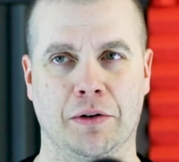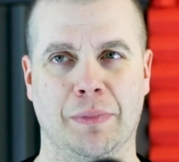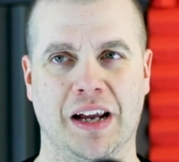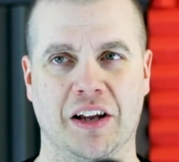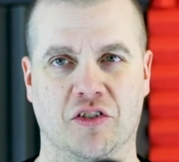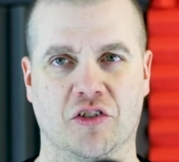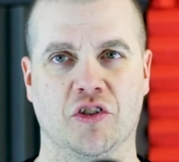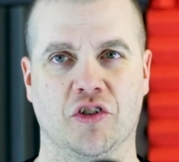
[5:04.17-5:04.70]

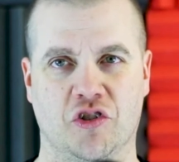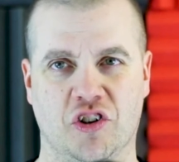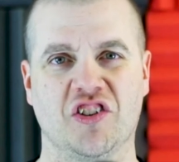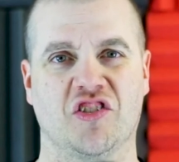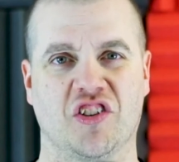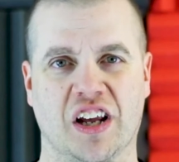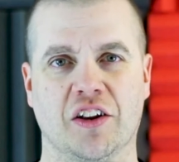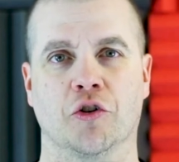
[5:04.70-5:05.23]
basically, she
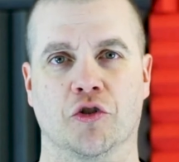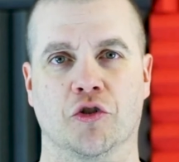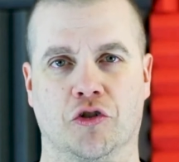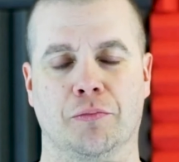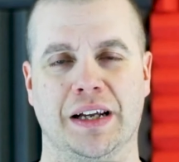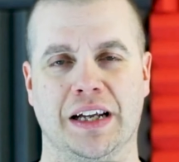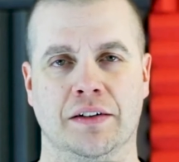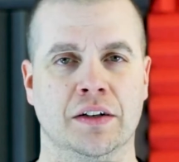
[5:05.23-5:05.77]
said there
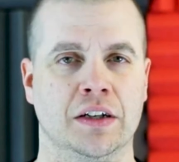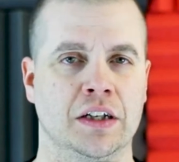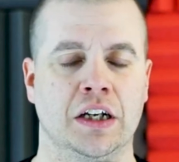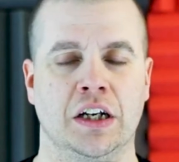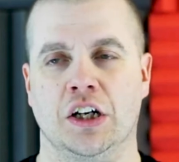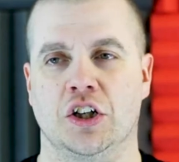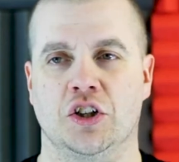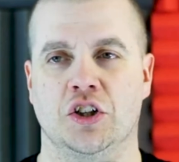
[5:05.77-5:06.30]
should be
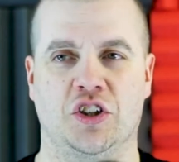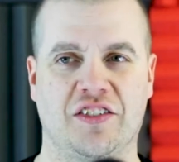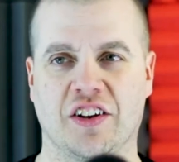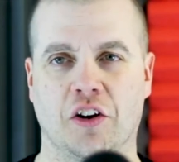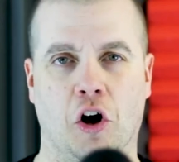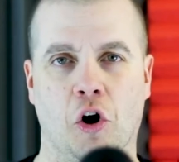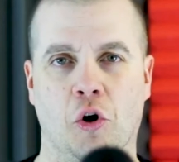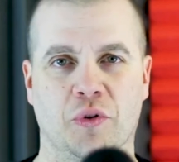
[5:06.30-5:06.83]
she
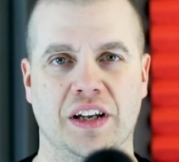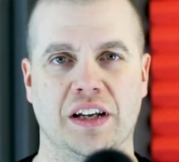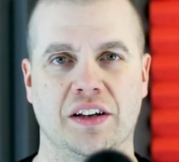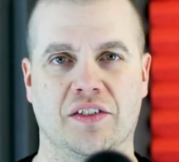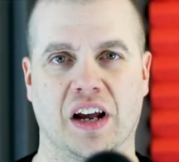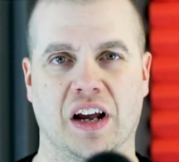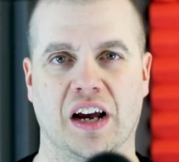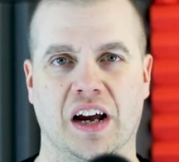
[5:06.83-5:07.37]
said, "Oh,
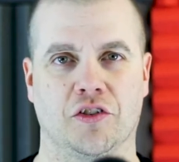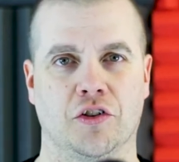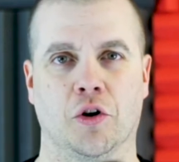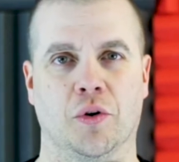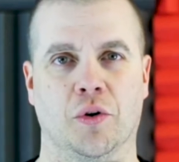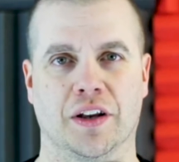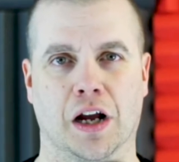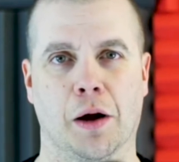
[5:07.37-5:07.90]
these guys, you
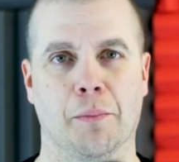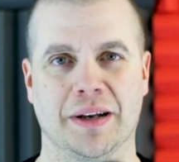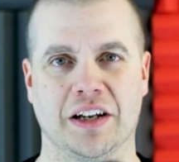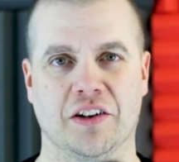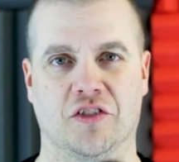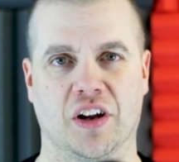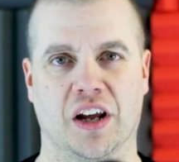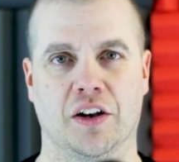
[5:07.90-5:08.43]
know, in the
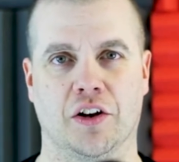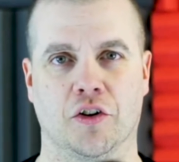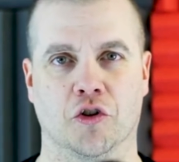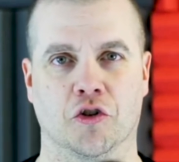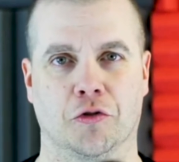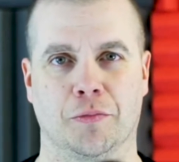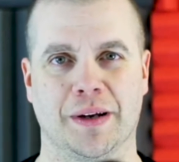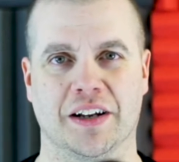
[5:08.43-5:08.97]
company said
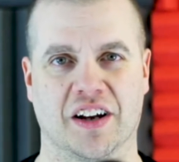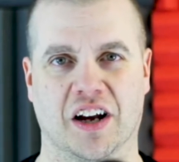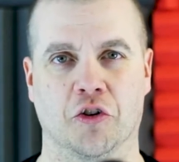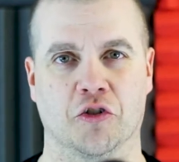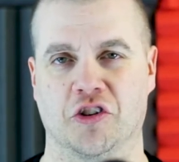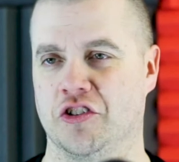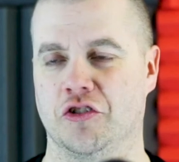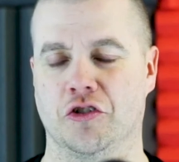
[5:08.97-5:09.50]
there should be a title
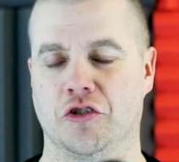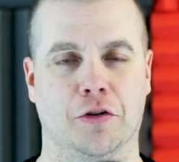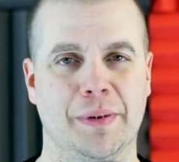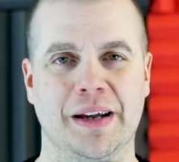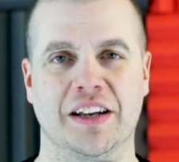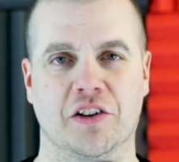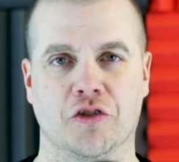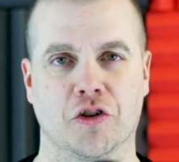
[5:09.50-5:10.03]
change. You
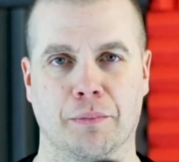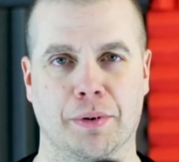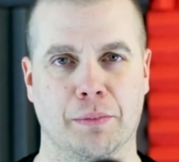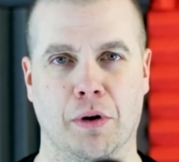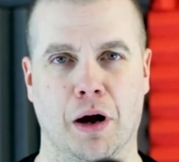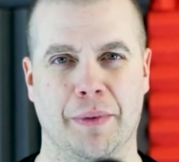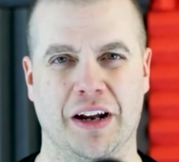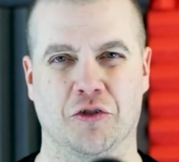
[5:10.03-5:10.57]
beat the Jumping
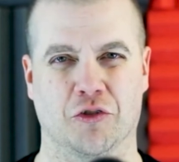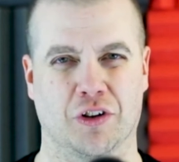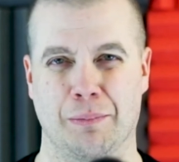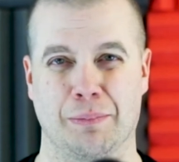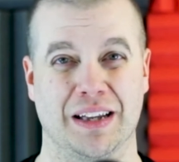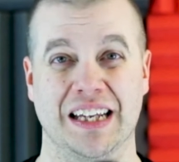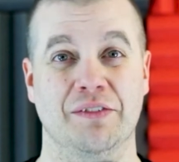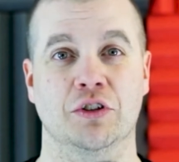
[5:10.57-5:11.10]
Bomb Angels, I
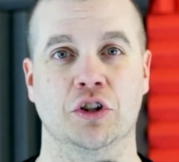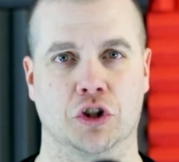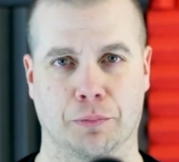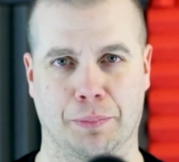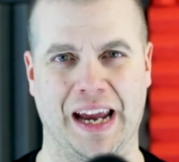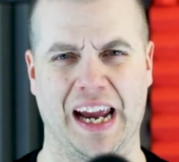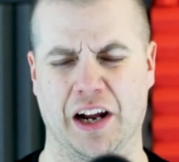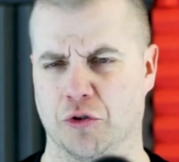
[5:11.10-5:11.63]
believe, in
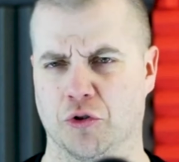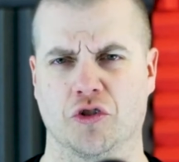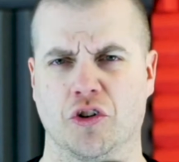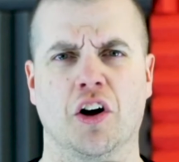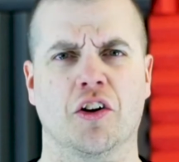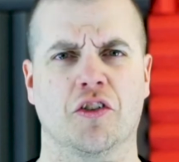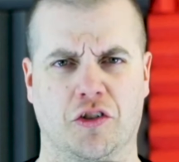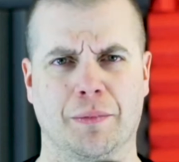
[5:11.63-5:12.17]
Japan or
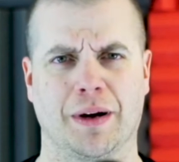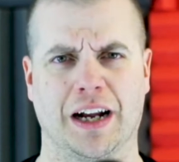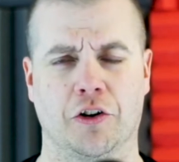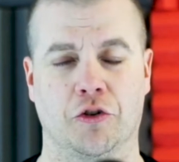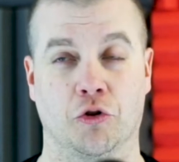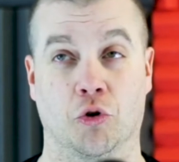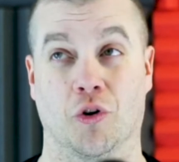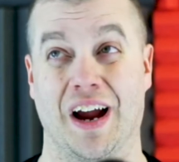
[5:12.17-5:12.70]
on some kind
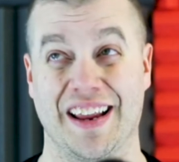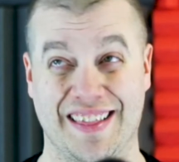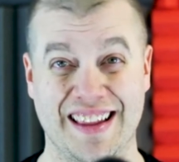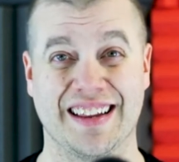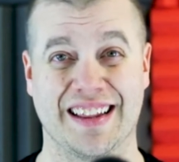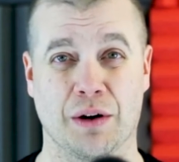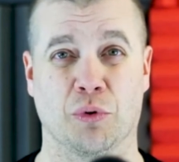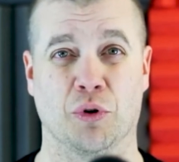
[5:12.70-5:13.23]
of tour. I
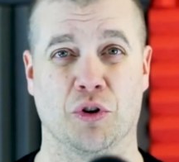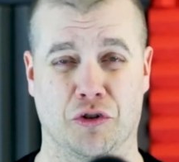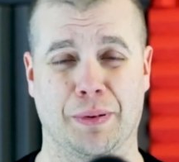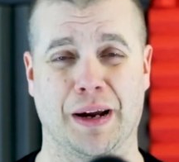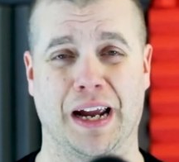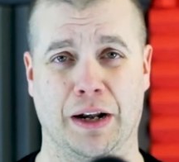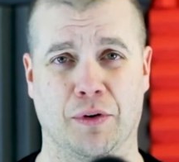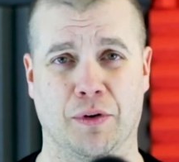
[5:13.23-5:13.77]
think they were in
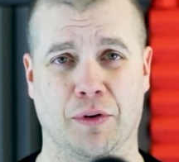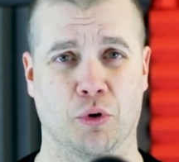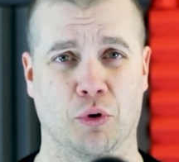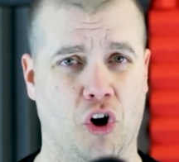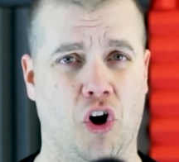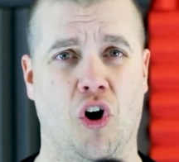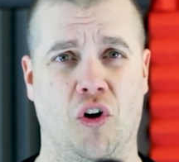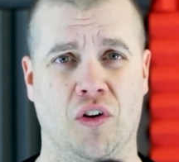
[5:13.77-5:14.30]
Japan, if I
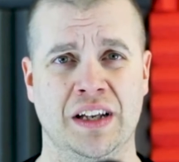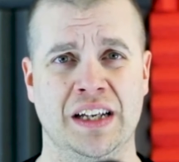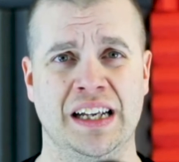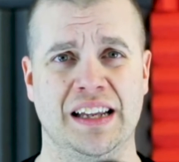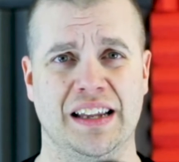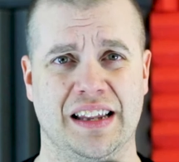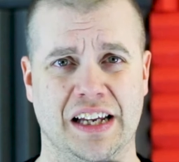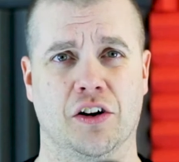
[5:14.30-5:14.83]
recall
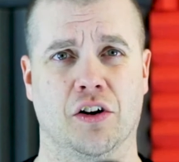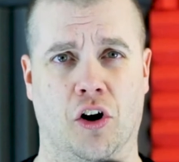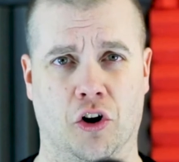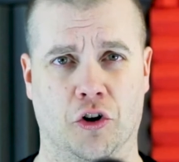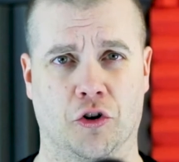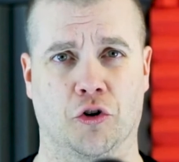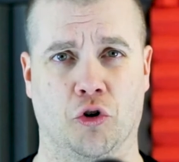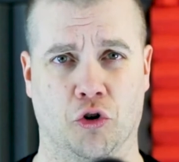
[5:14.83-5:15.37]
the
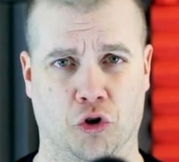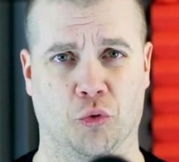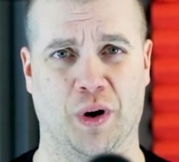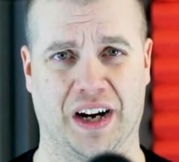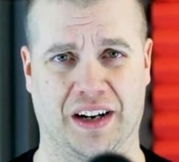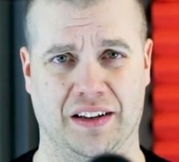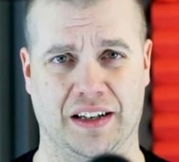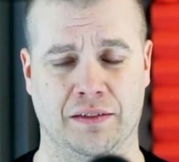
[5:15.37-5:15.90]
article
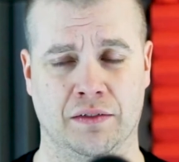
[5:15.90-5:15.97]
correctly.